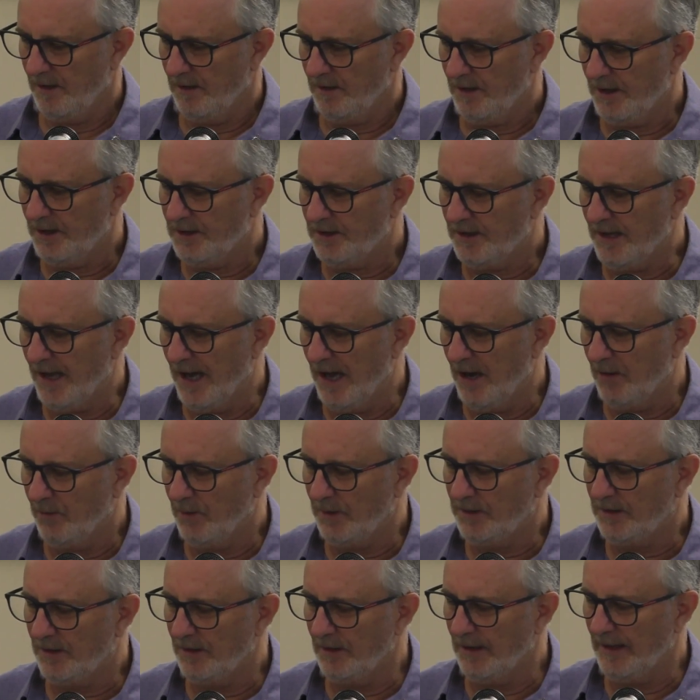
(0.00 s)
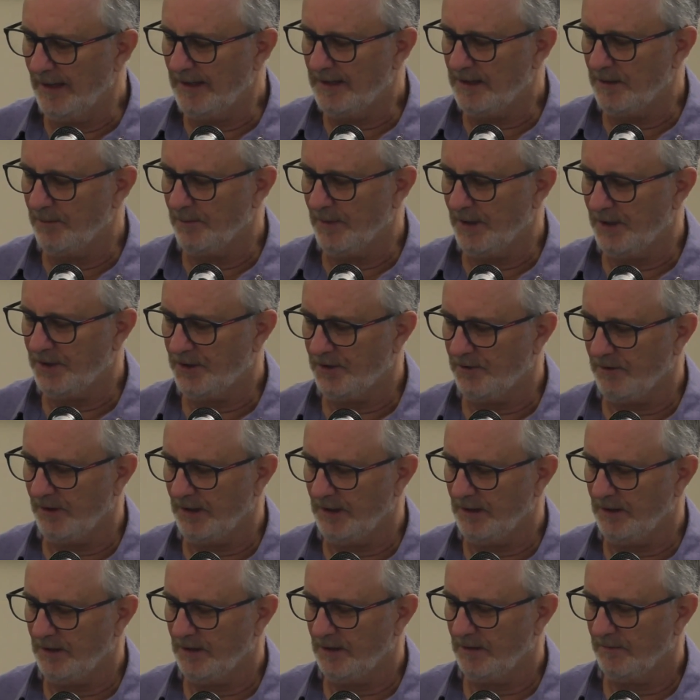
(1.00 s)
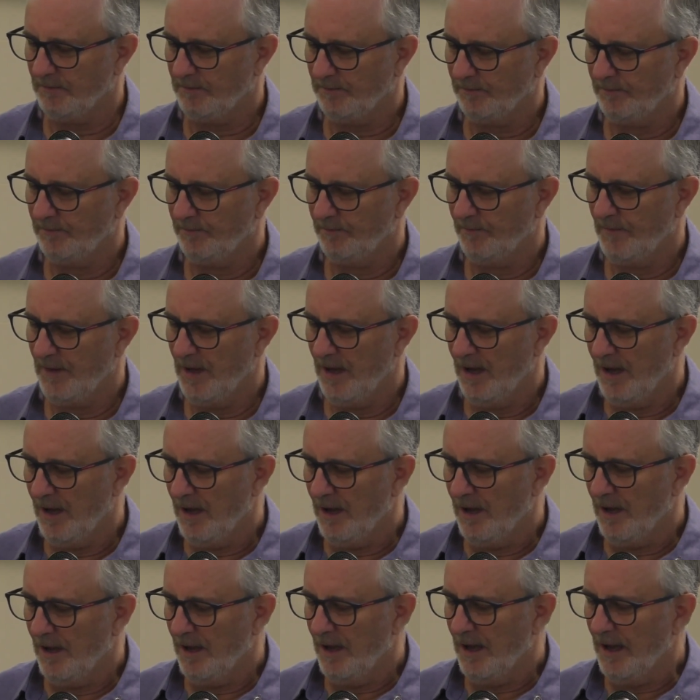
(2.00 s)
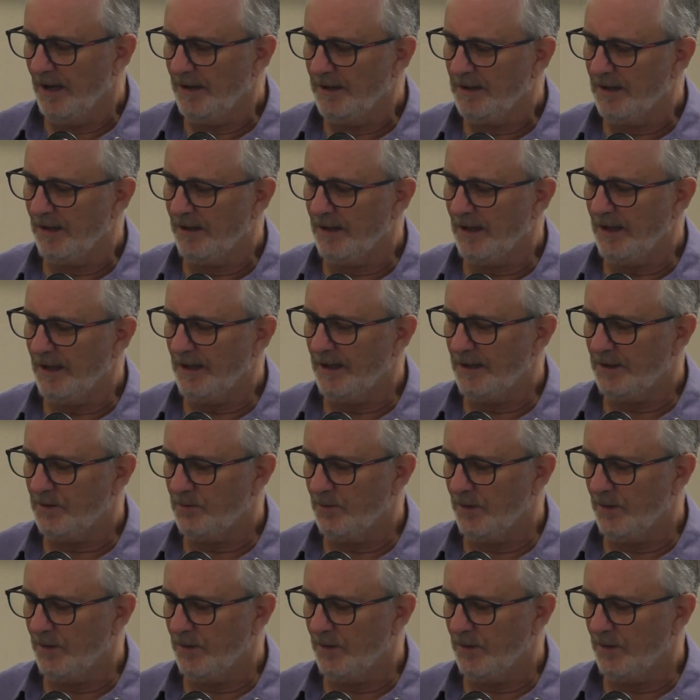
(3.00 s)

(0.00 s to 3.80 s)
they start with the lesser mysteries. Into these